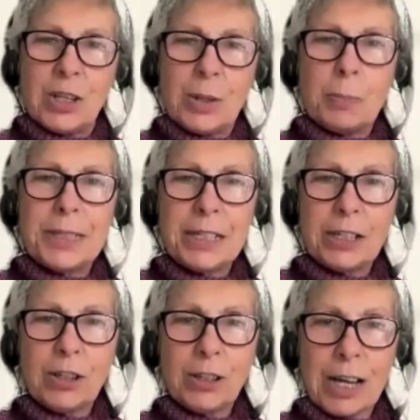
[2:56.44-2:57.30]
the
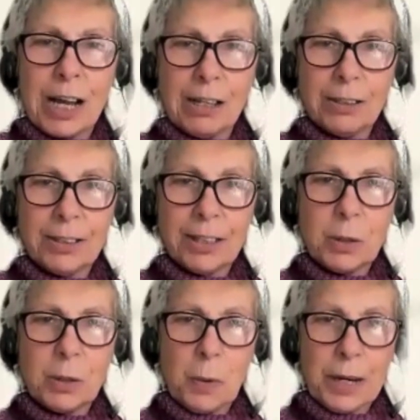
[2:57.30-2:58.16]
particular cult that
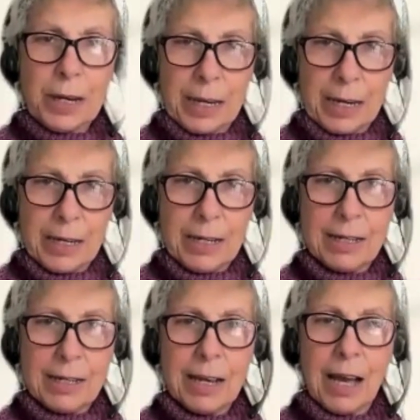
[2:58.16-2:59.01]
you were in,
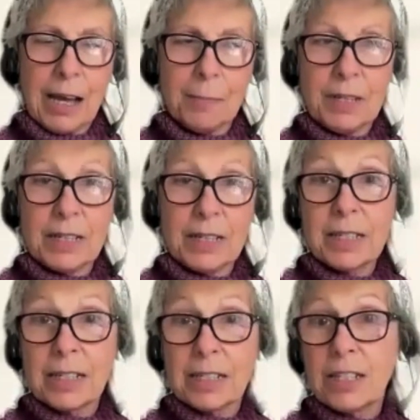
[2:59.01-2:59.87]
it's
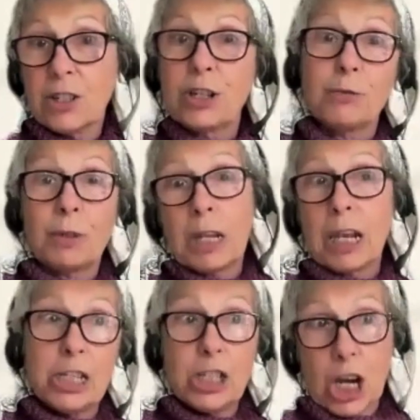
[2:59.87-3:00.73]
considered a
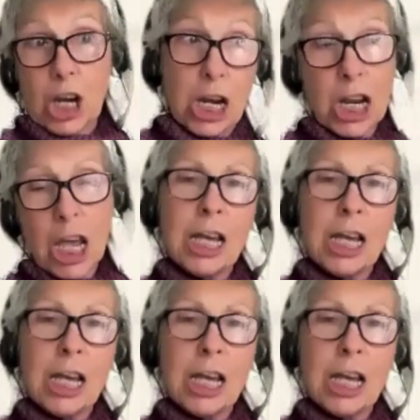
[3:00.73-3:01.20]
religion,